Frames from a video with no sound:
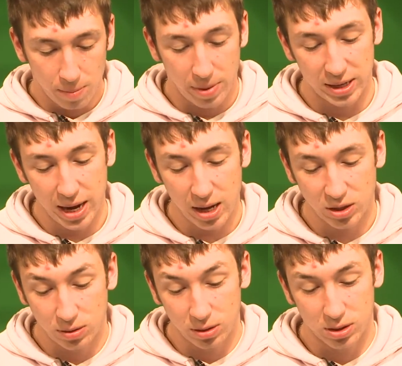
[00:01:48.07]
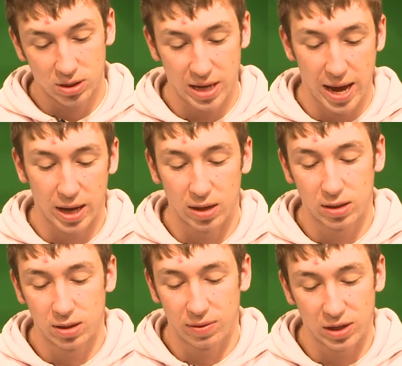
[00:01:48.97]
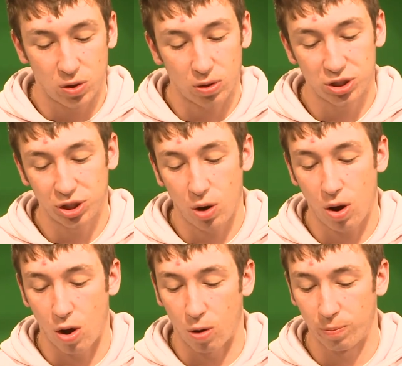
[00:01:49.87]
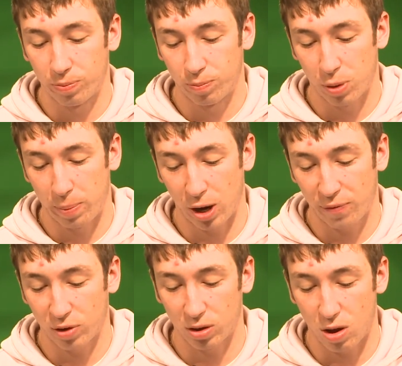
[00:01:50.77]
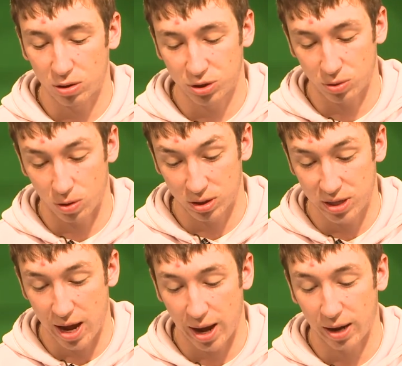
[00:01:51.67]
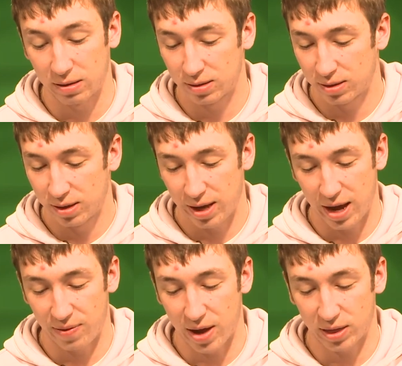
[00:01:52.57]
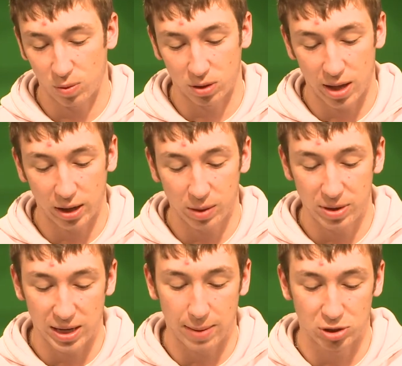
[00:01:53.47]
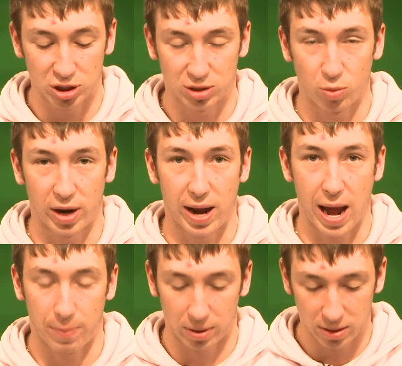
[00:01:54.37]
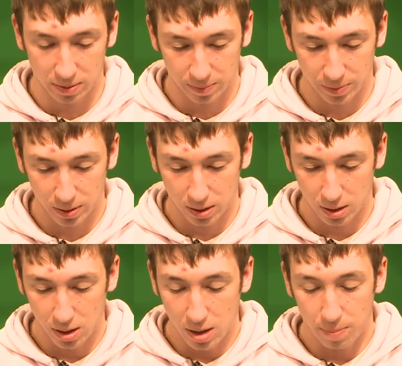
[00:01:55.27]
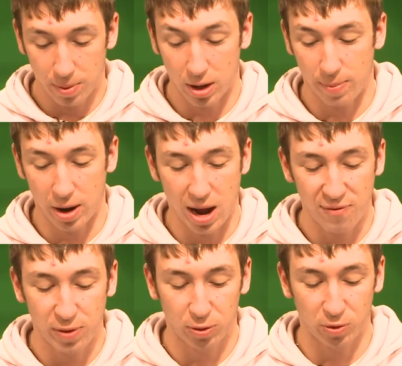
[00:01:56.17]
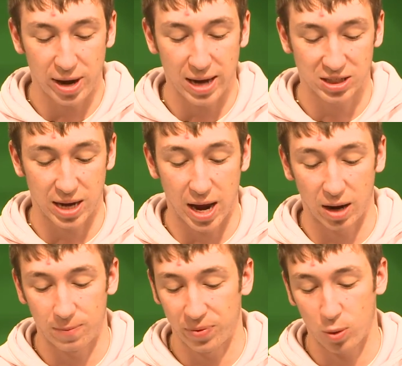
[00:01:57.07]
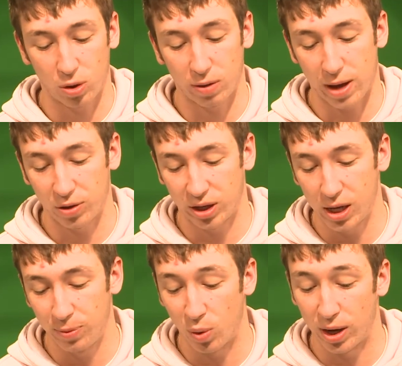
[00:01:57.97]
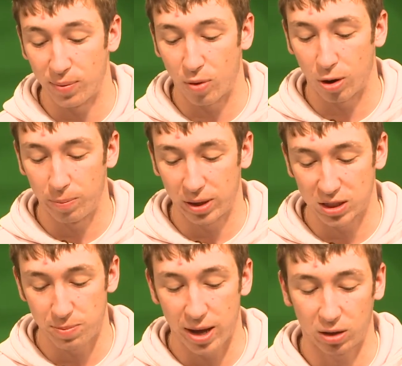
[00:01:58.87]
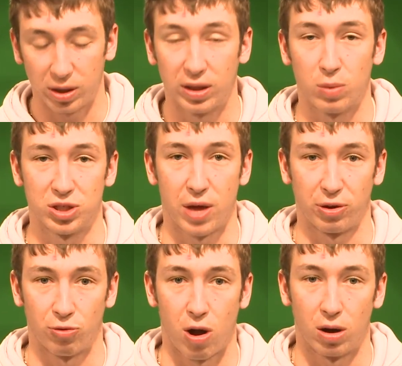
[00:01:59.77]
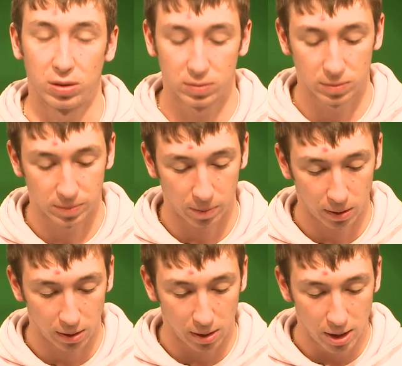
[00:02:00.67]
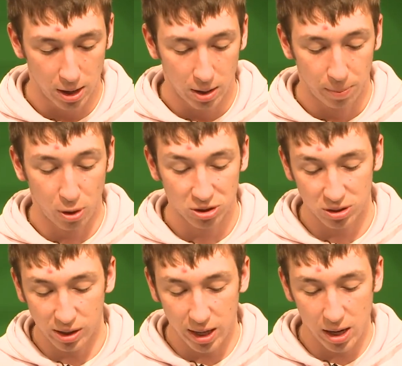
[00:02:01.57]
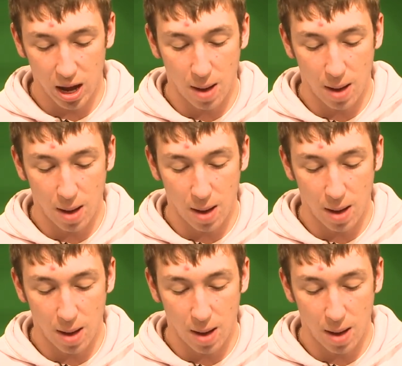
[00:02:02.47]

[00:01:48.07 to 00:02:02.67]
My dad said they told us to go home, prepare for a long stay, and that there would likely be damages from what had happened. But about halfway through the next day, they weren't allowed to keep you anymore because medically there was nothing wrong. Personally,